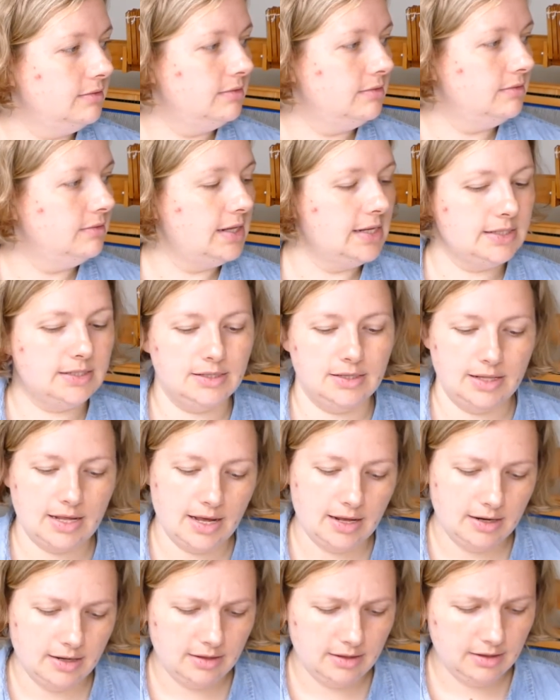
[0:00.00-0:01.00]
less than
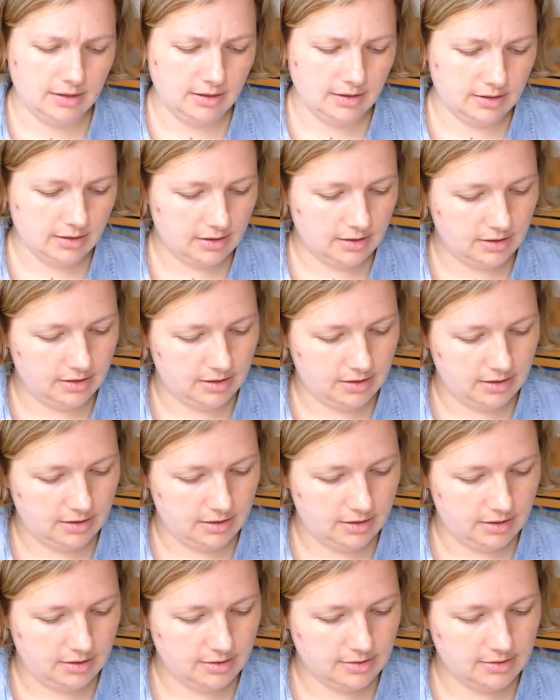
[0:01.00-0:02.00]
that, I think.
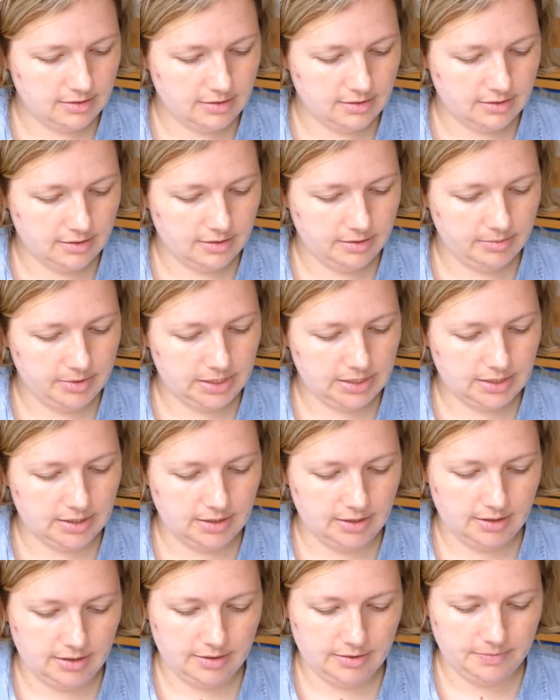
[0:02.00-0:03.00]
Let me
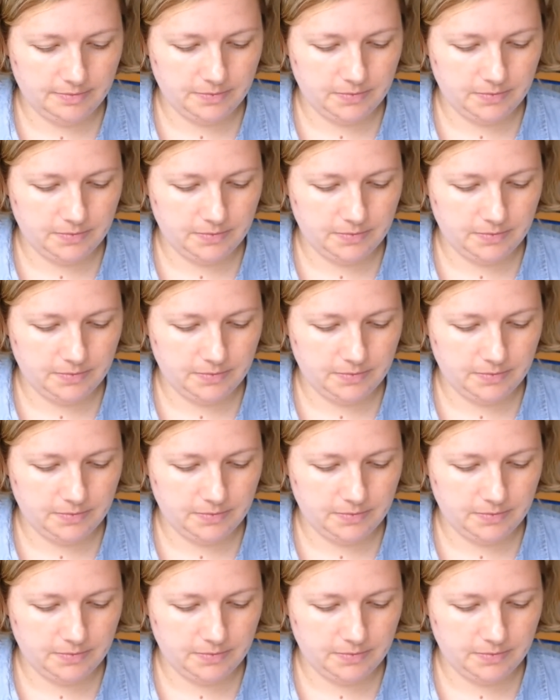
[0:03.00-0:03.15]
see.